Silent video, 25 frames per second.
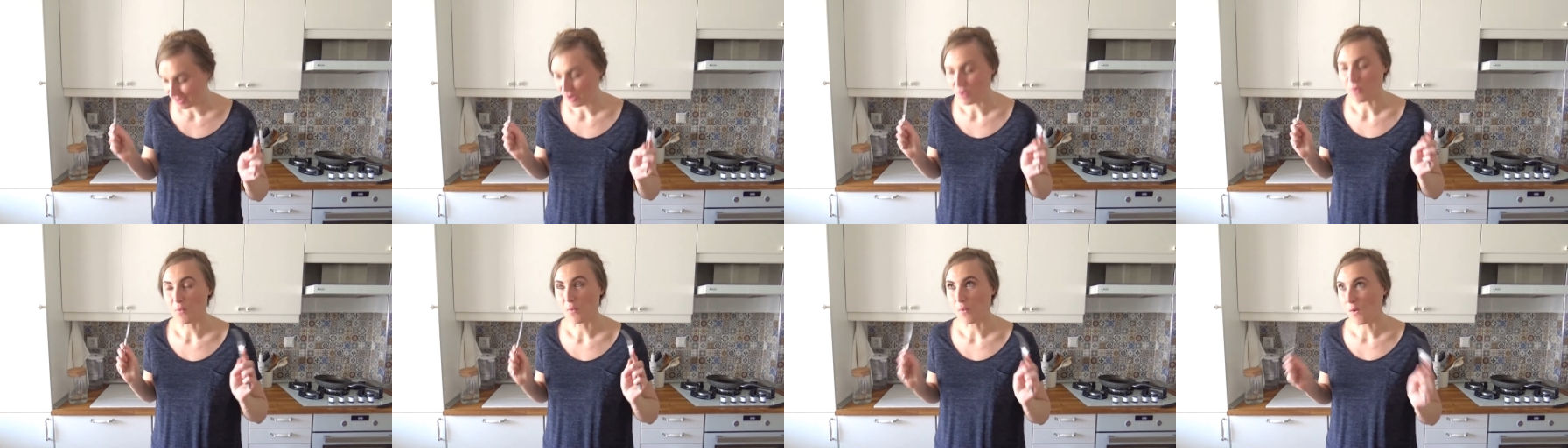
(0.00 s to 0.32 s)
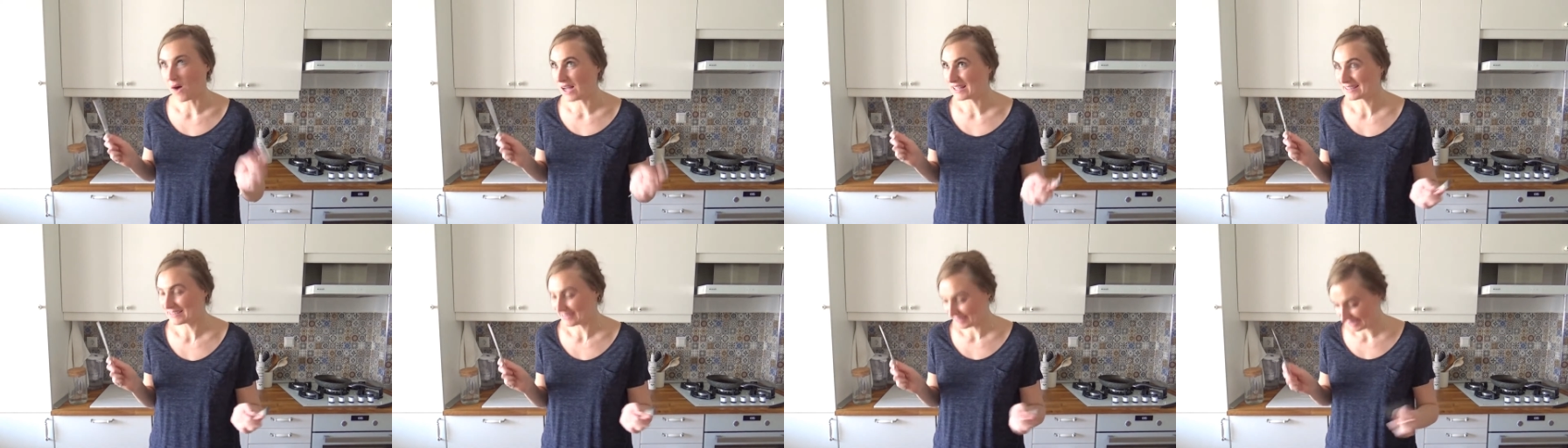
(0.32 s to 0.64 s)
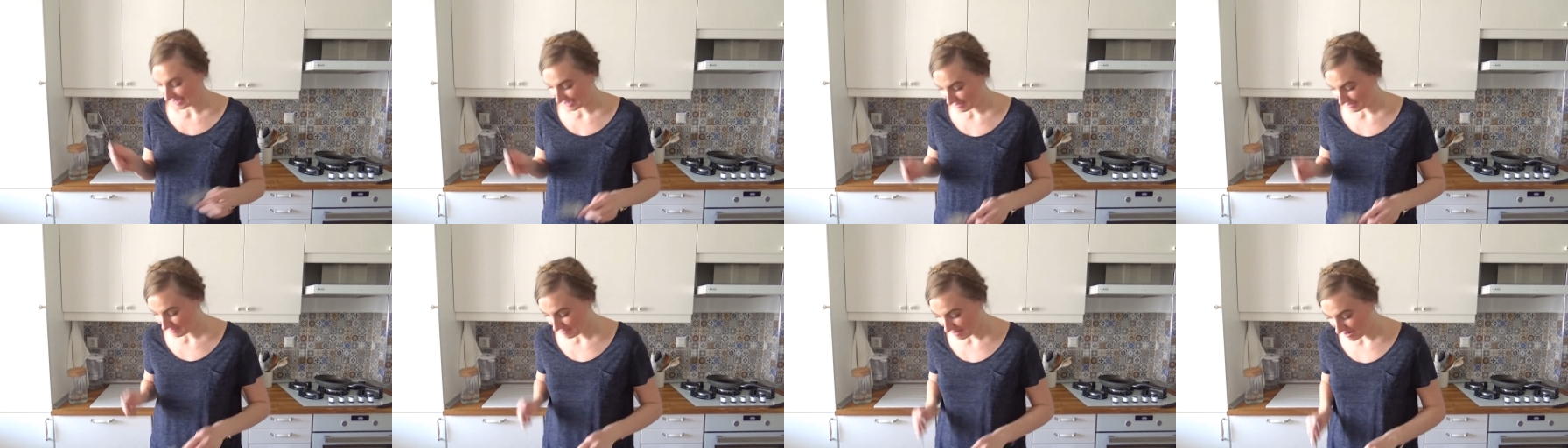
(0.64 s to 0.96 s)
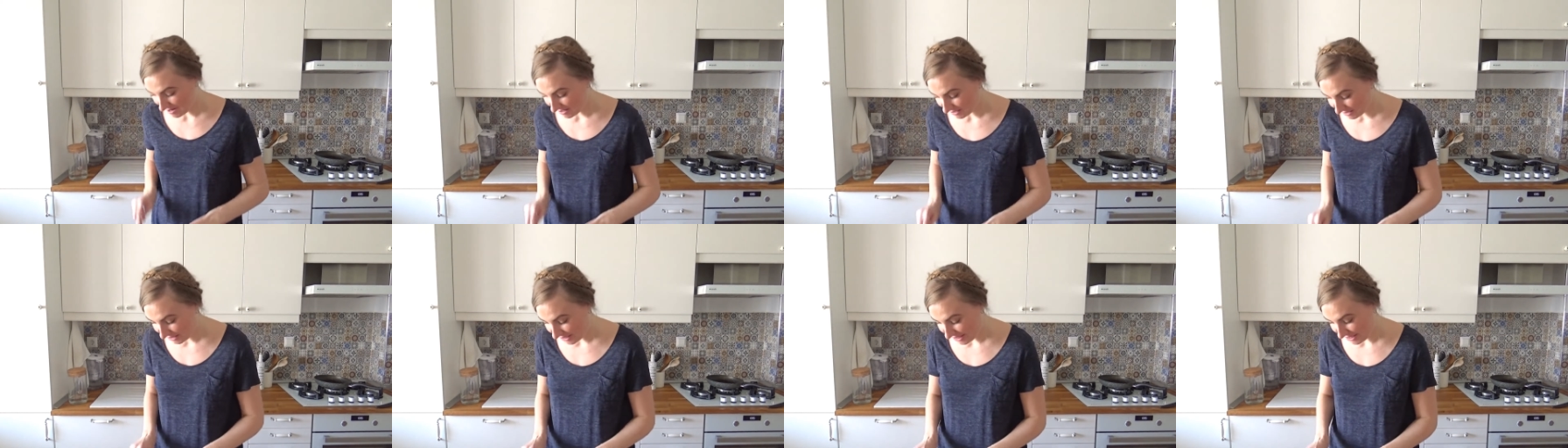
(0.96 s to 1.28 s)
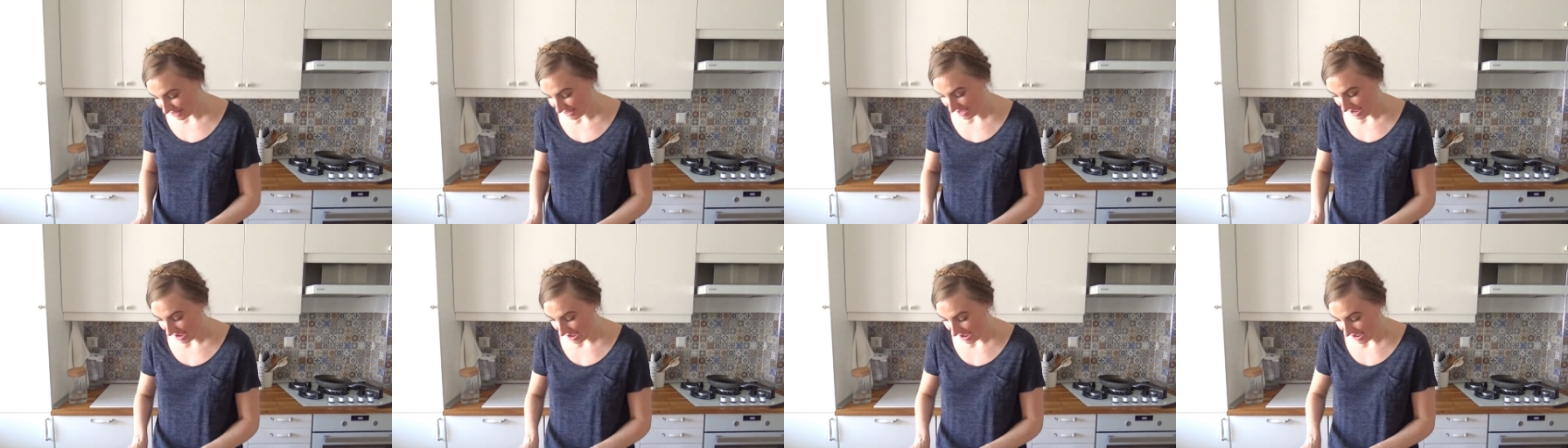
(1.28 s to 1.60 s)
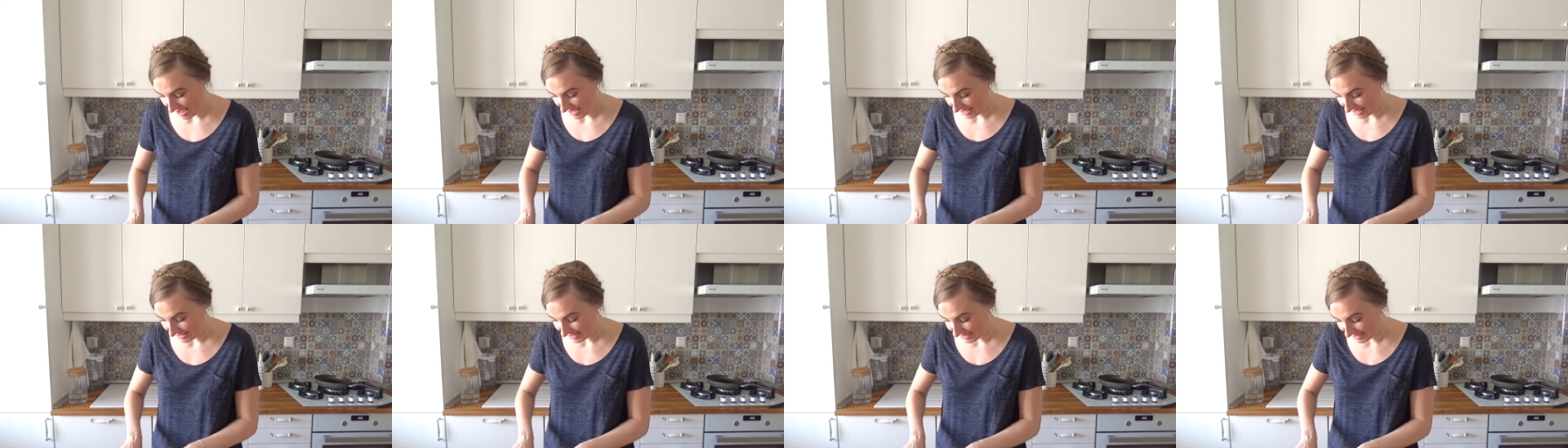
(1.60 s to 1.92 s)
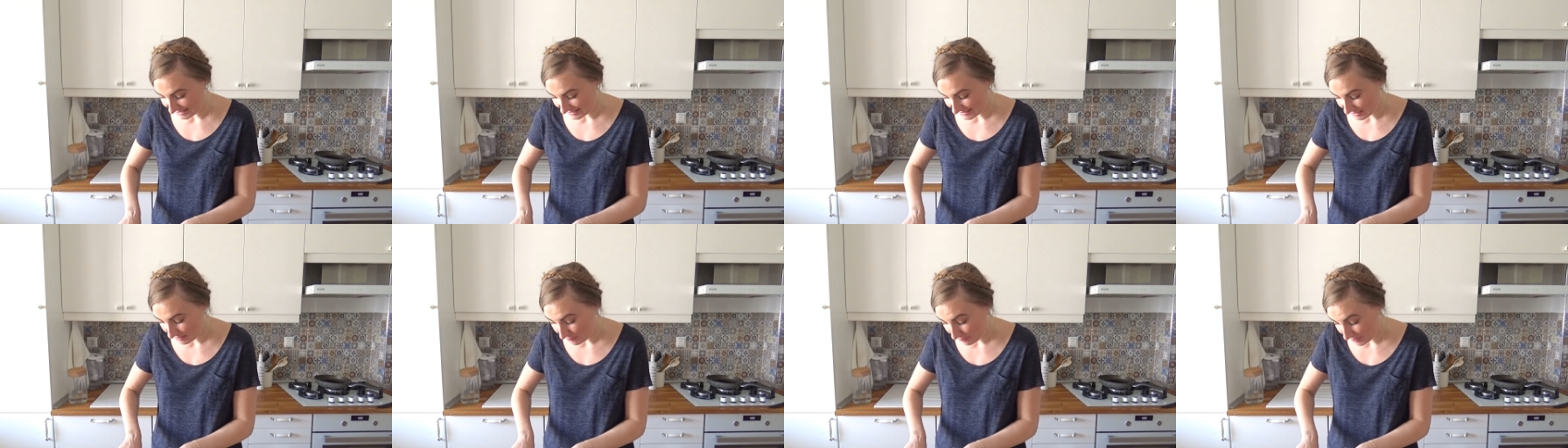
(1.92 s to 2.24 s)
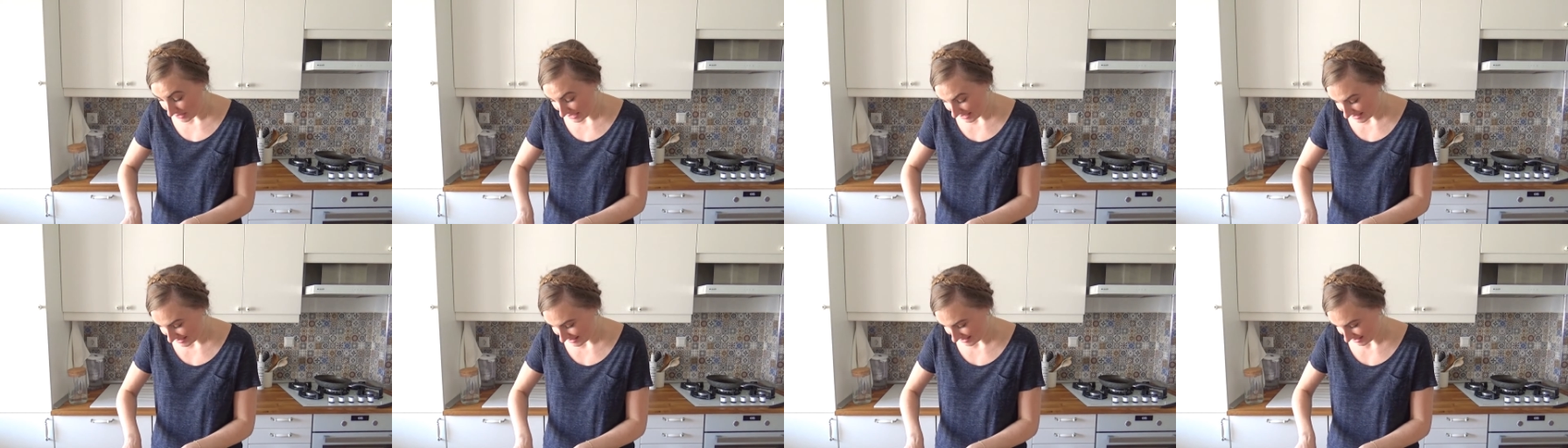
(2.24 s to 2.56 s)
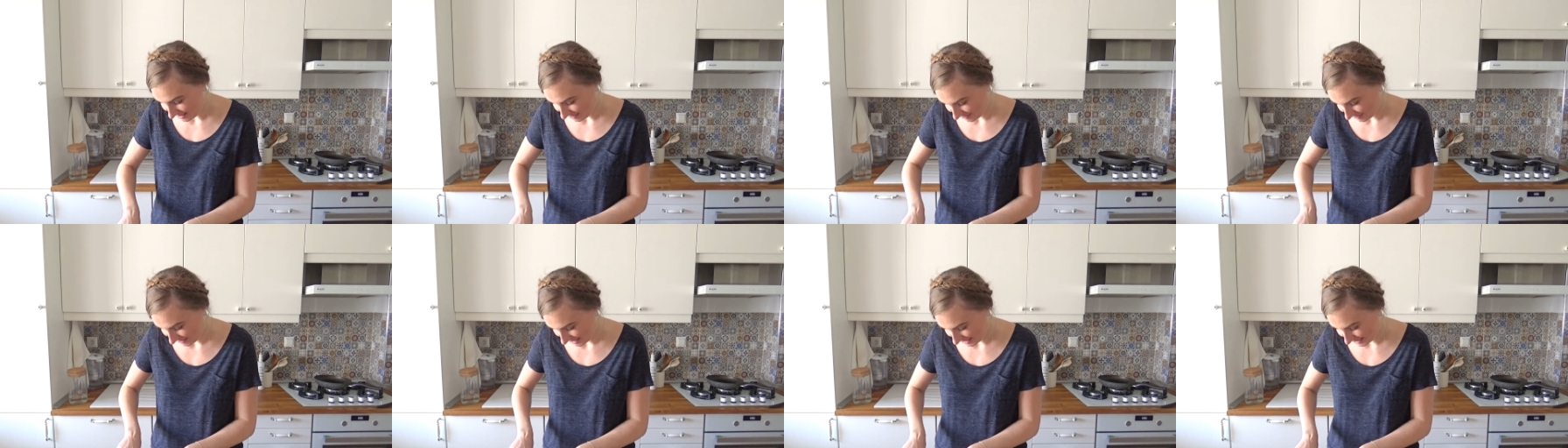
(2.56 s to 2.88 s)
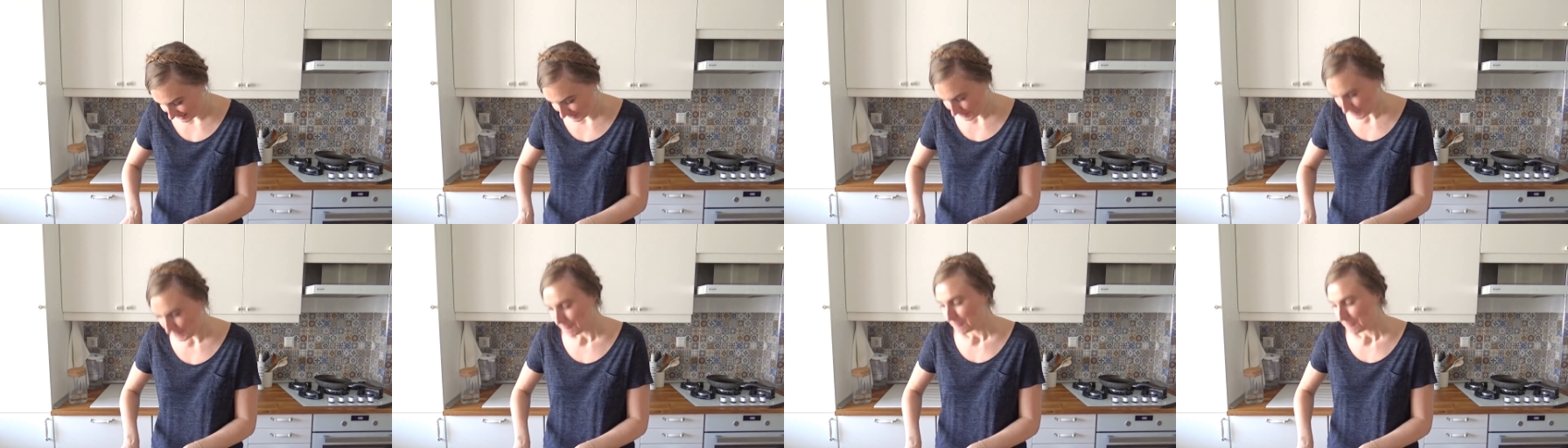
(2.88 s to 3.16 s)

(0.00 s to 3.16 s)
watering mouth I cut a piece of it,